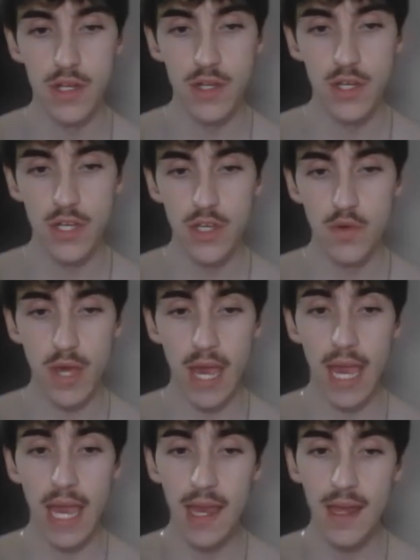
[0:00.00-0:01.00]
You
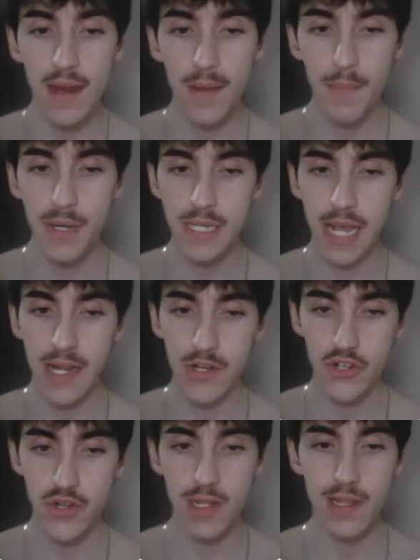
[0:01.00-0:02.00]
can
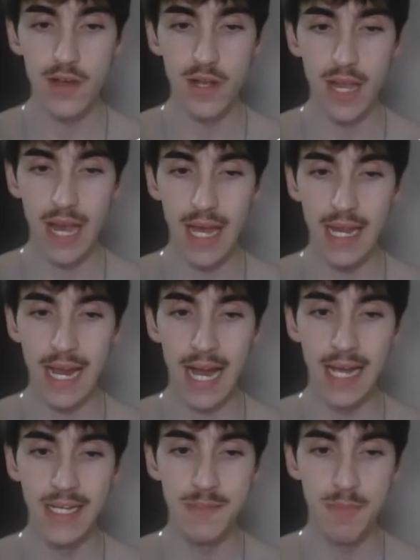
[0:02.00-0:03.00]
potentially look at
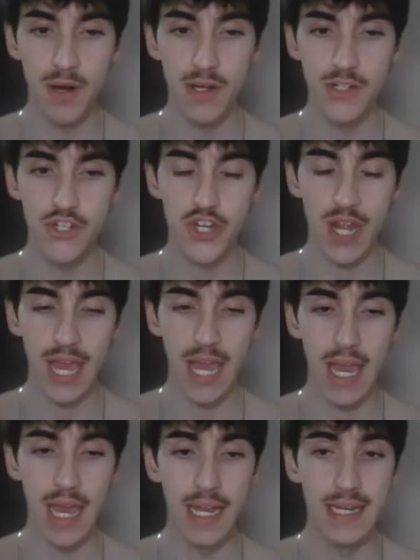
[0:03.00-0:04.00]
Ice Punch
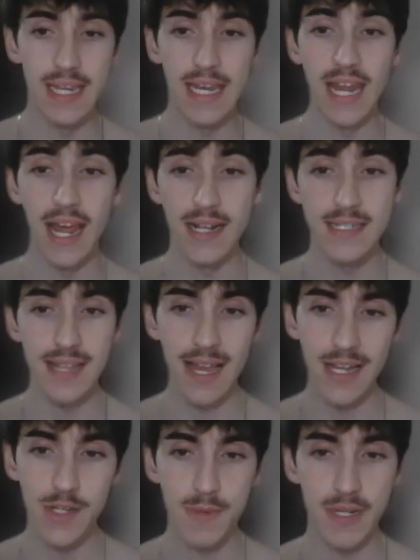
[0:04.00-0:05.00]
and Night
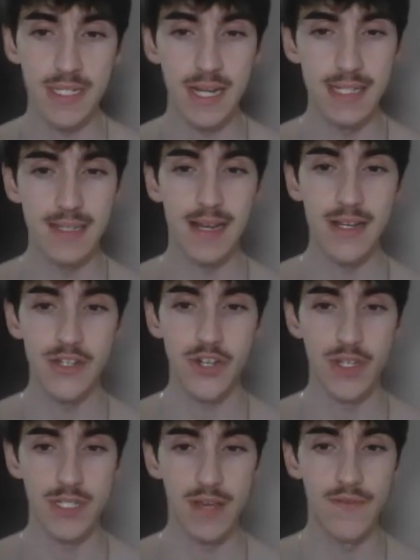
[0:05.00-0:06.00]
Slash, because Night Slash
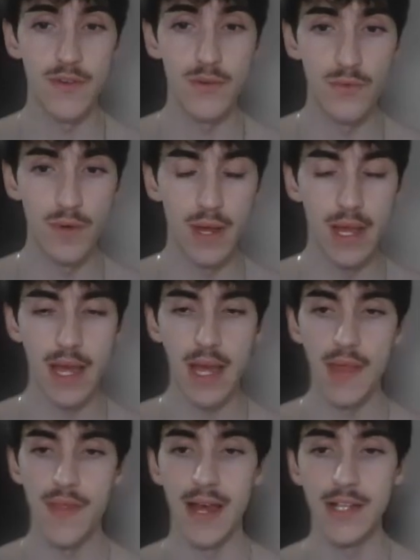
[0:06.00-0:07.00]
does give you
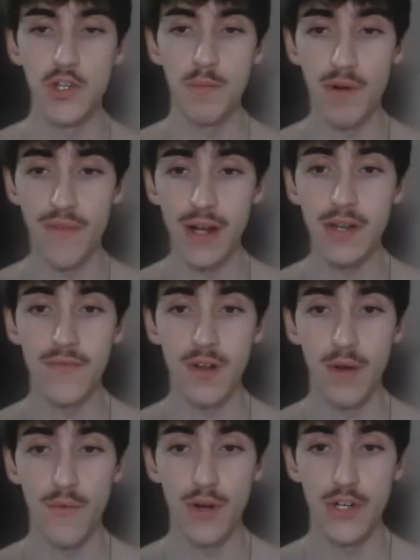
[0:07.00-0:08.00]
that super effective
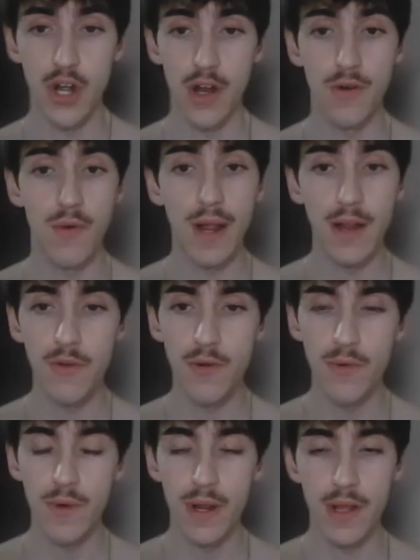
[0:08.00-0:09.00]
coverage on
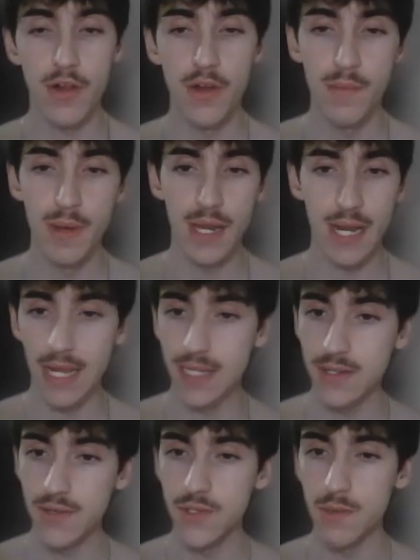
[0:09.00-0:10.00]
Oranguru, and it could be a nice
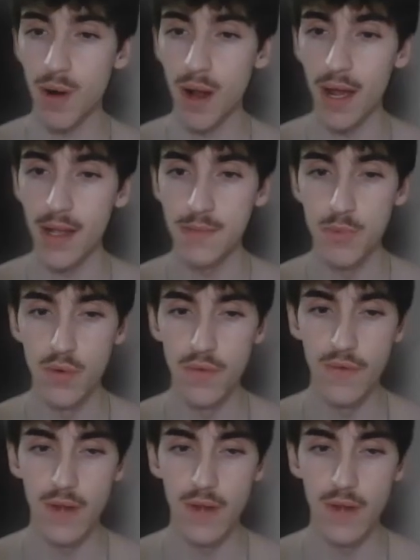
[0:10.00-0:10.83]
little surprise move.